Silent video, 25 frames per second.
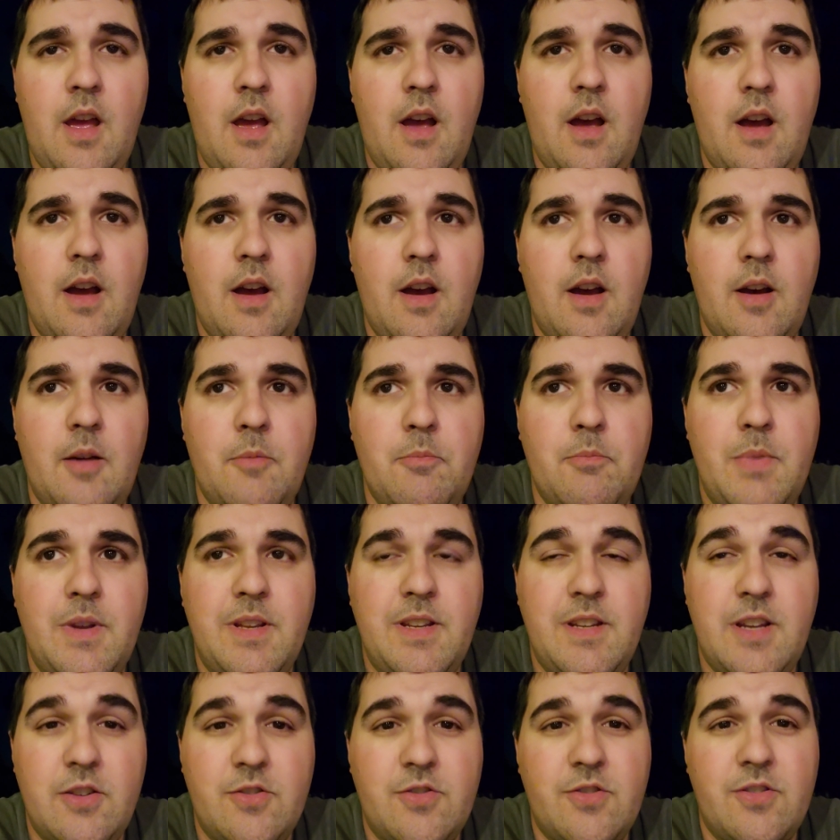Uh,
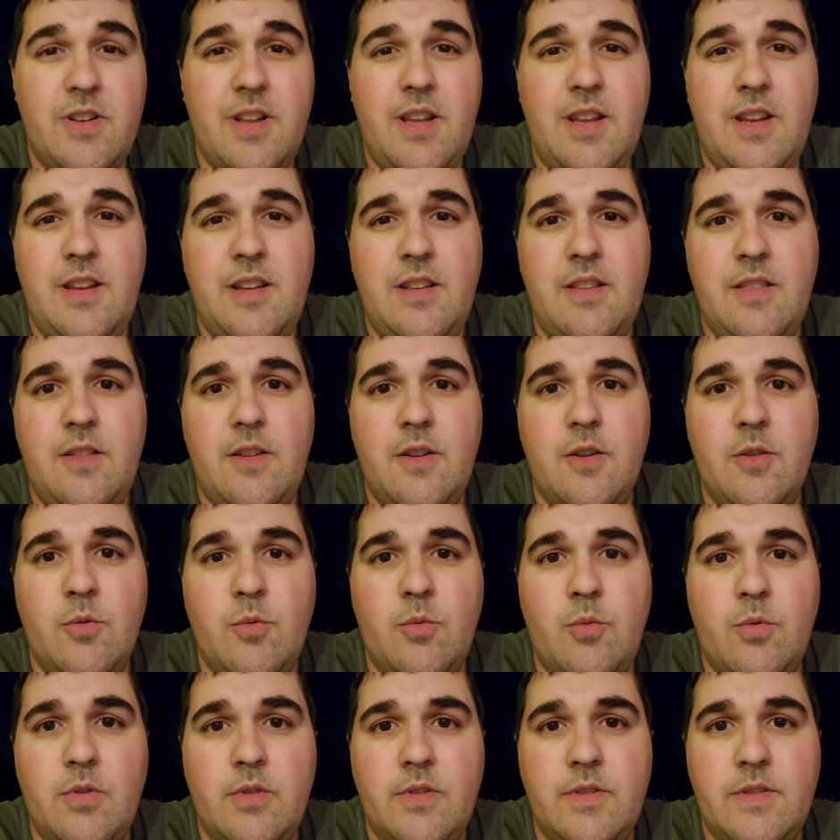but yesterday there
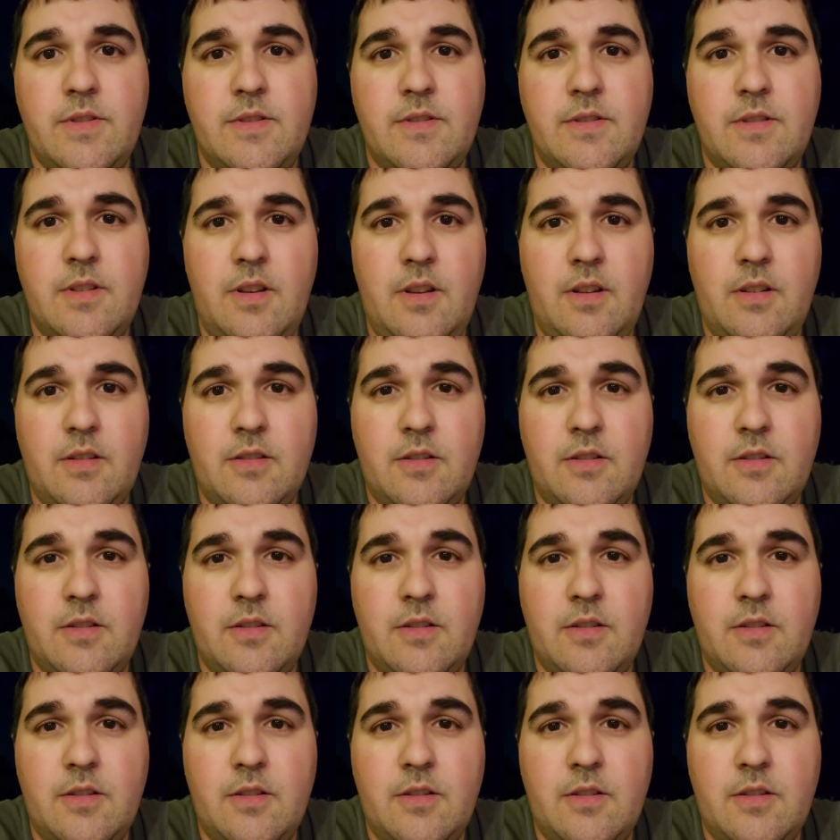was uh,